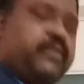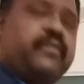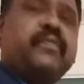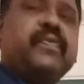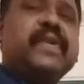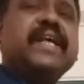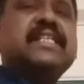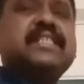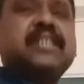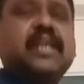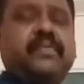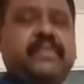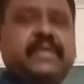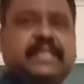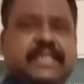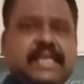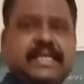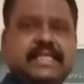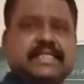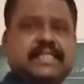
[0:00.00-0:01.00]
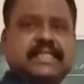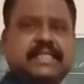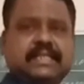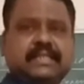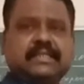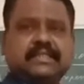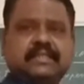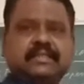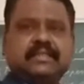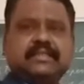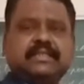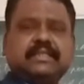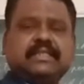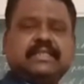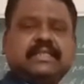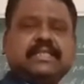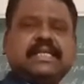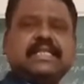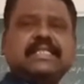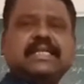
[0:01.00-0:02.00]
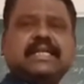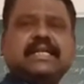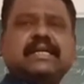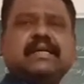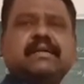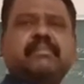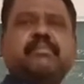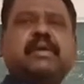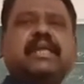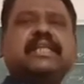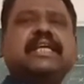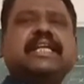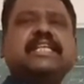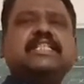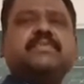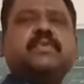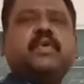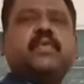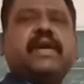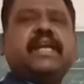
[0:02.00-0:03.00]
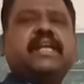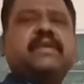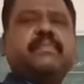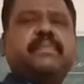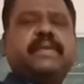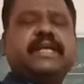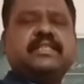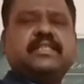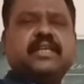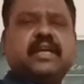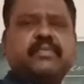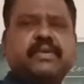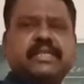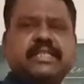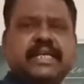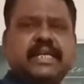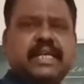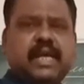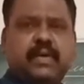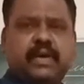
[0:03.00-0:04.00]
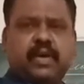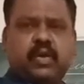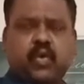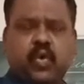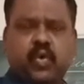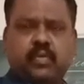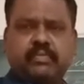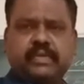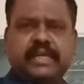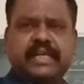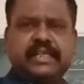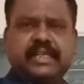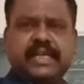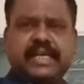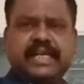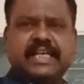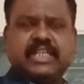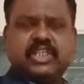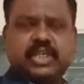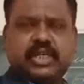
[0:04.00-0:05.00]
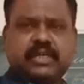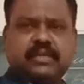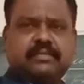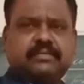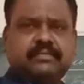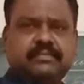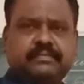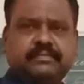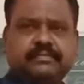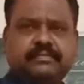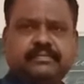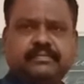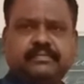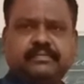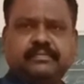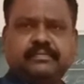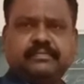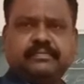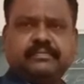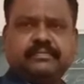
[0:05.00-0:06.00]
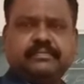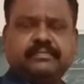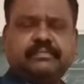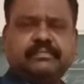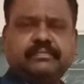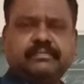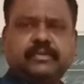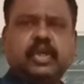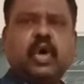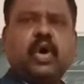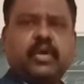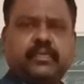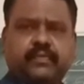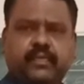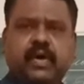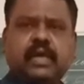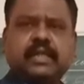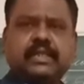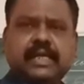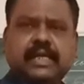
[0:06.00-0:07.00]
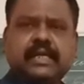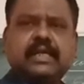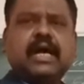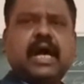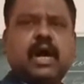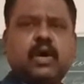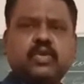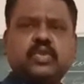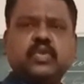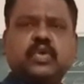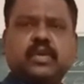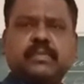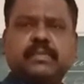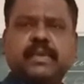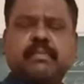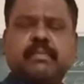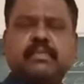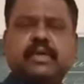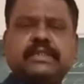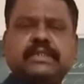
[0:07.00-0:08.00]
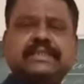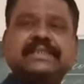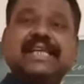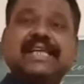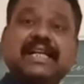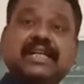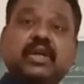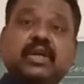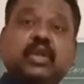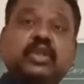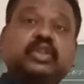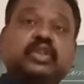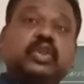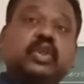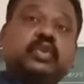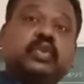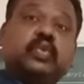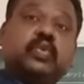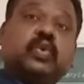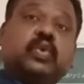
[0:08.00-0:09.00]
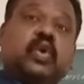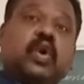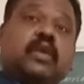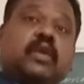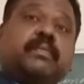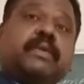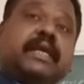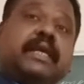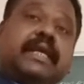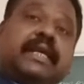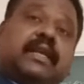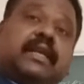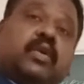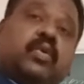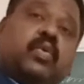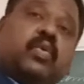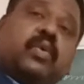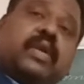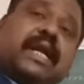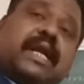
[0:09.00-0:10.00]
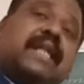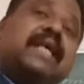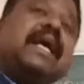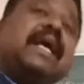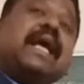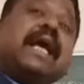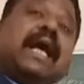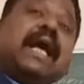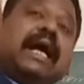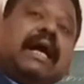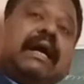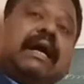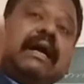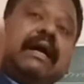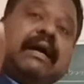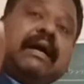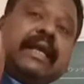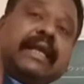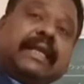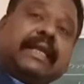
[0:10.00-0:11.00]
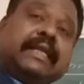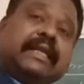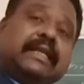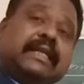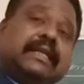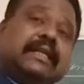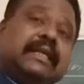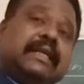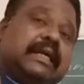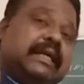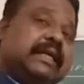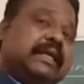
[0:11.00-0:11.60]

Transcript: free services. Just mother is providing free service at our home in the kitchen or for the household members. That also should not be included in